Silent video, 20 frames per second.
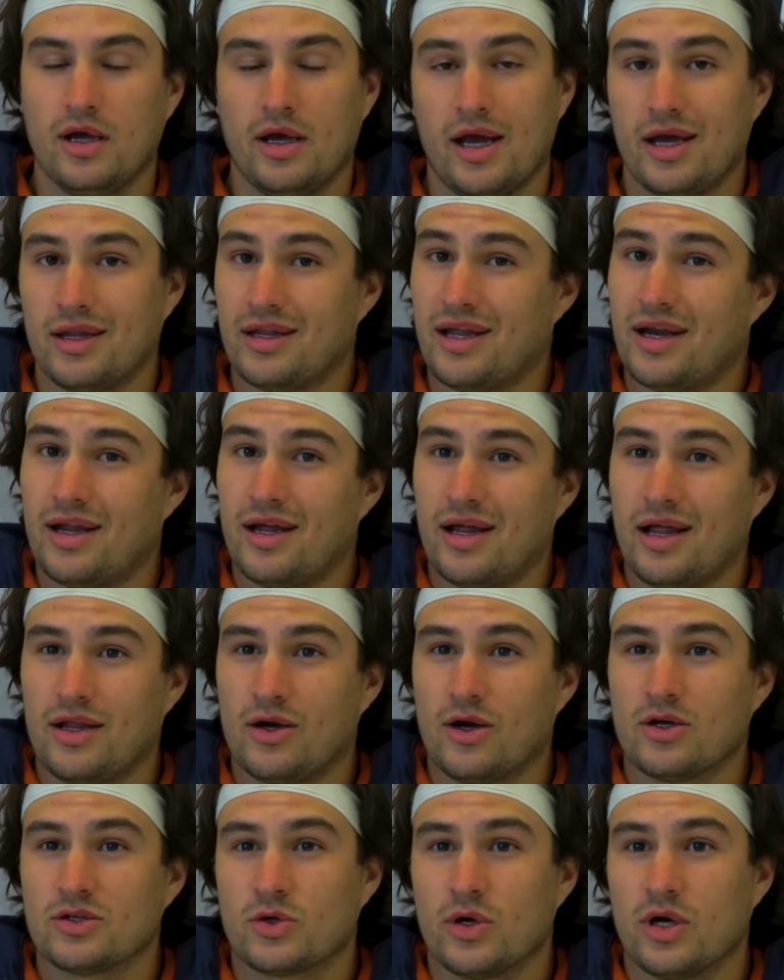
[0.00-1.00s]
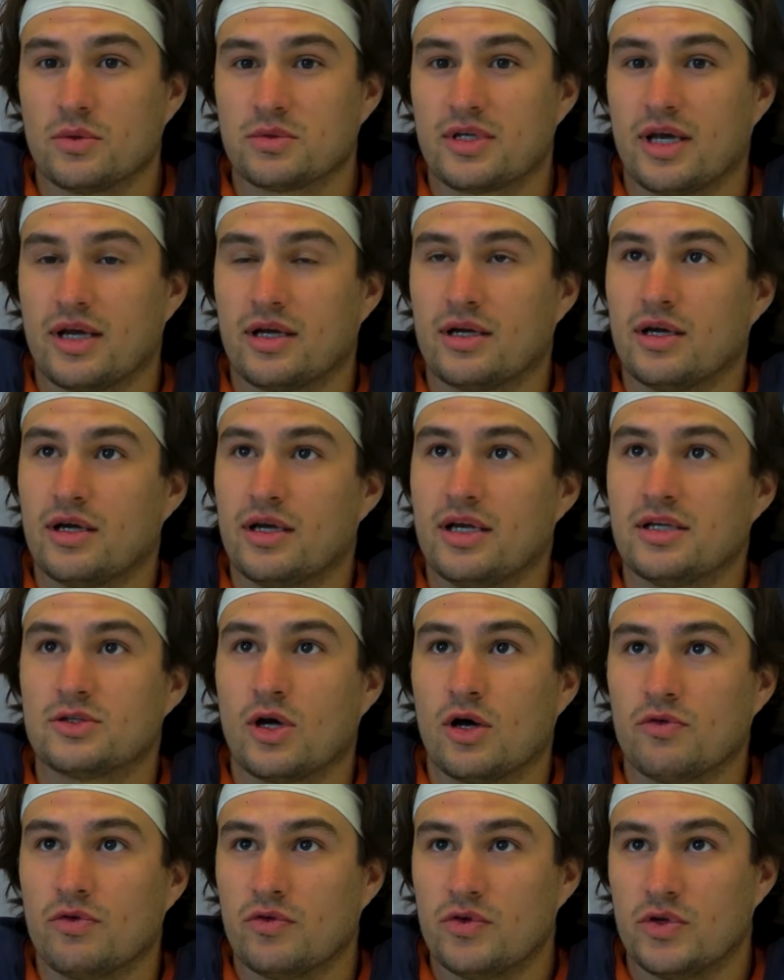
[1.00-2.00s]
And that it also helps take hits
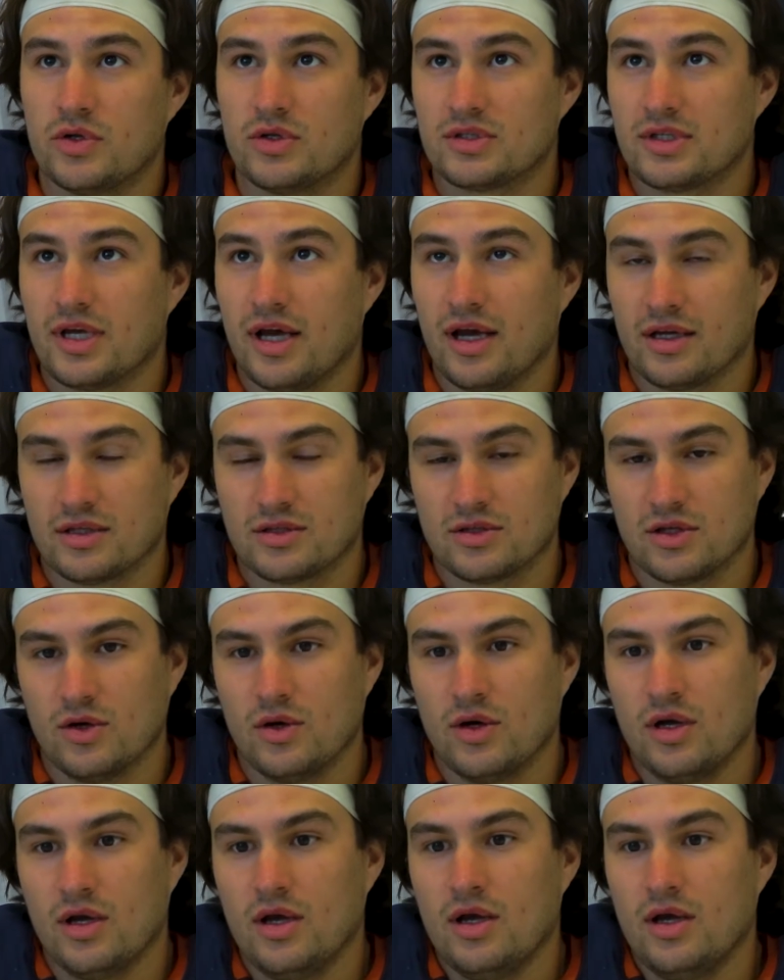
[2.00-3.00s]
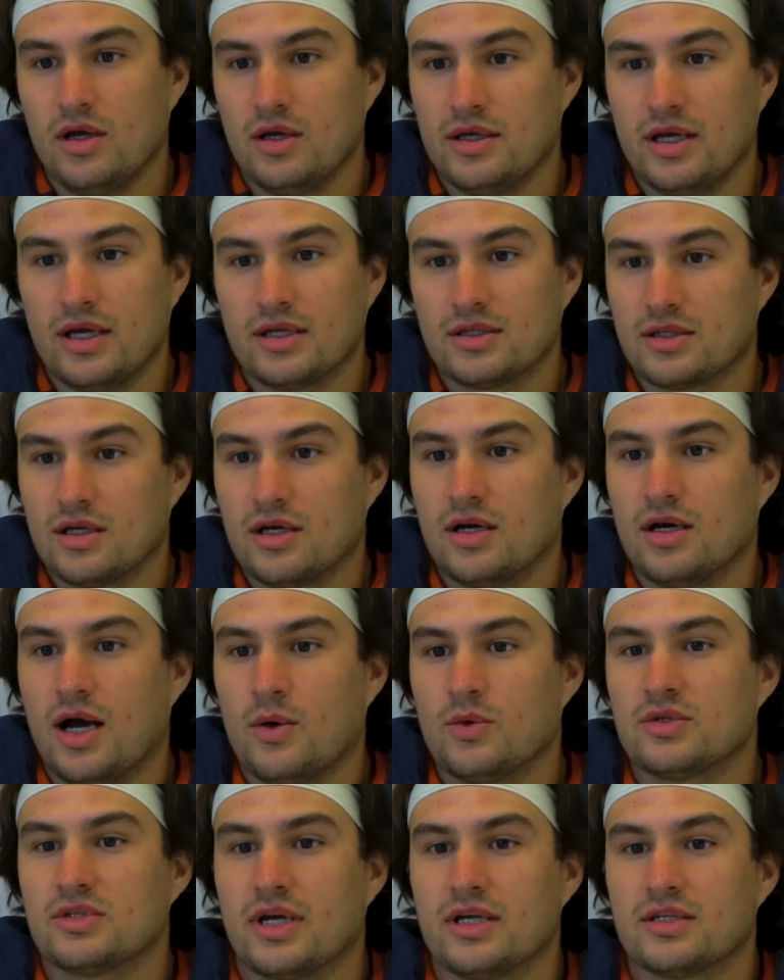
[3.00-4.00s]
off of you in sacks. So, yes, I
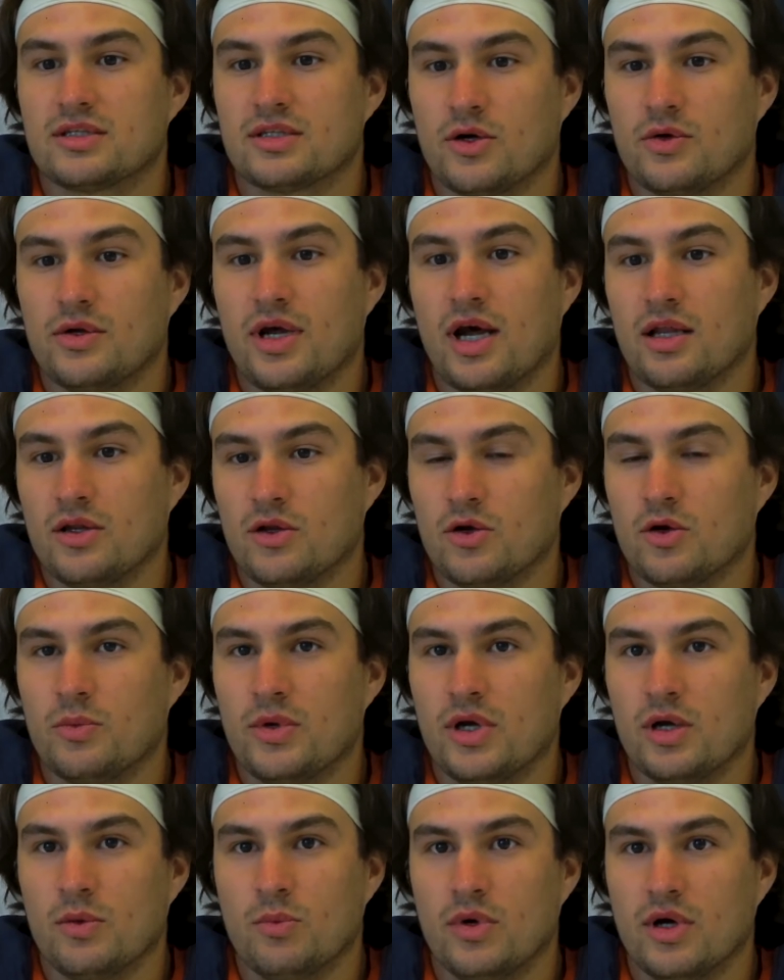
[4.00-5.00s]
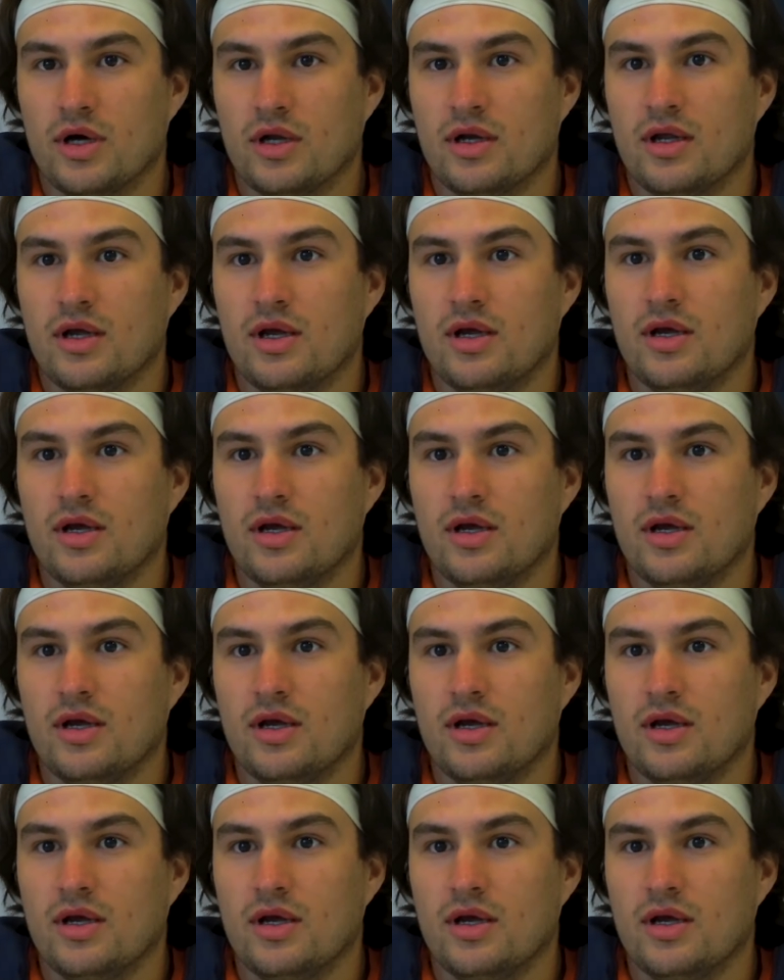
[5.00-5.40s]
would say slow down a little bit, but